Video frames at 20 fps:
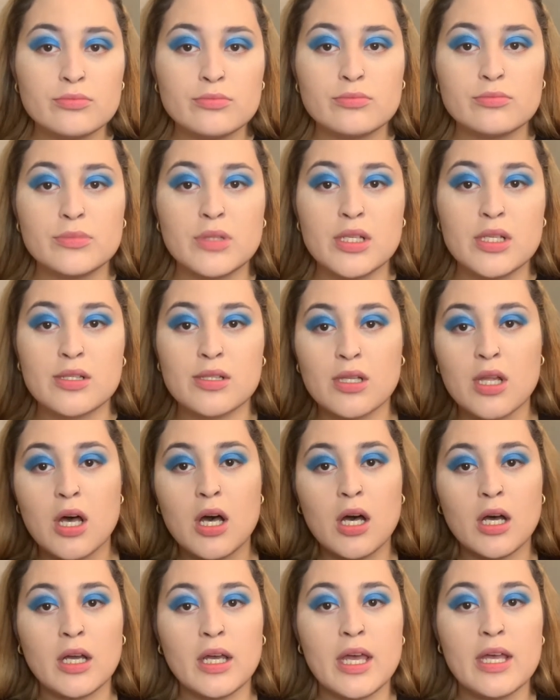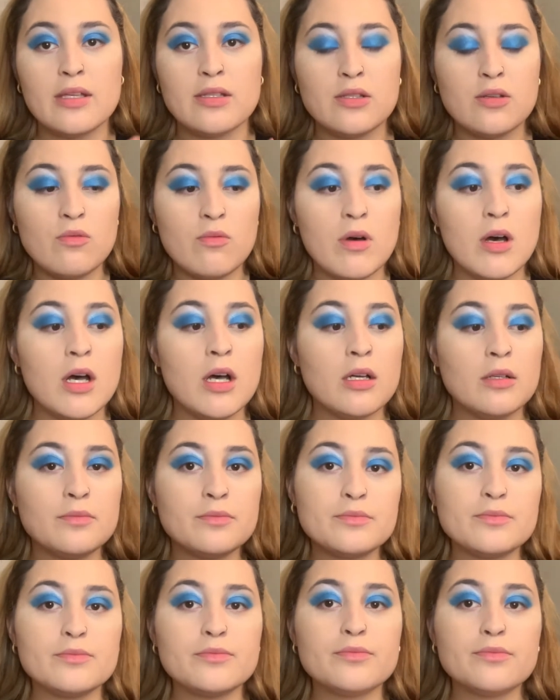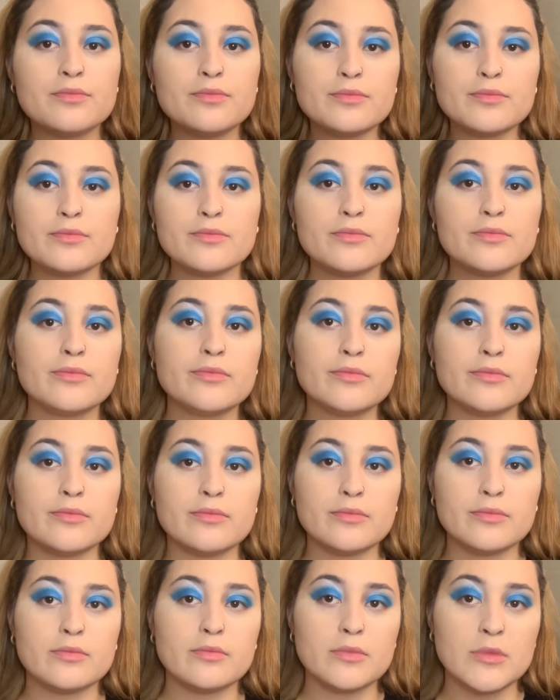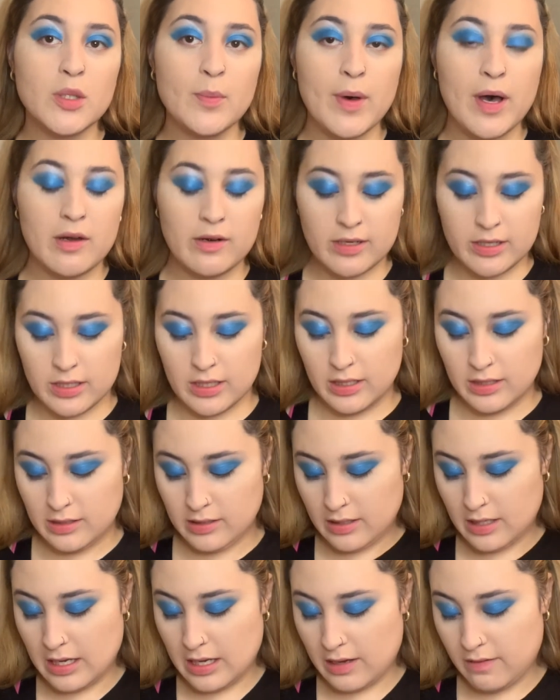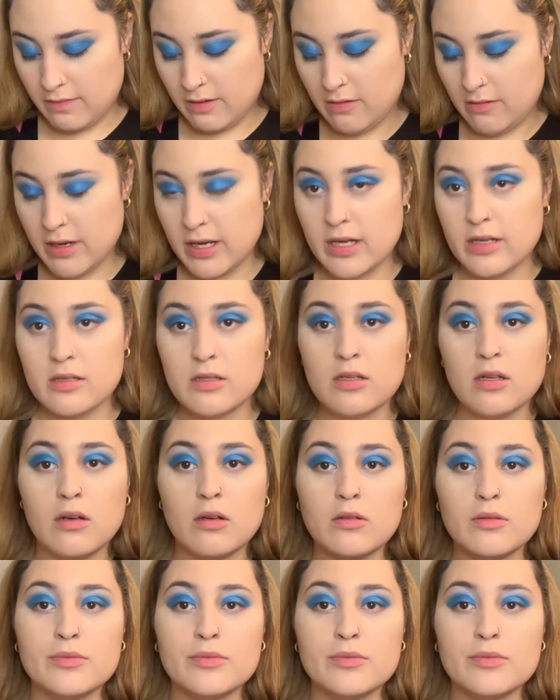as long as you want. And the powder does get everywhere, so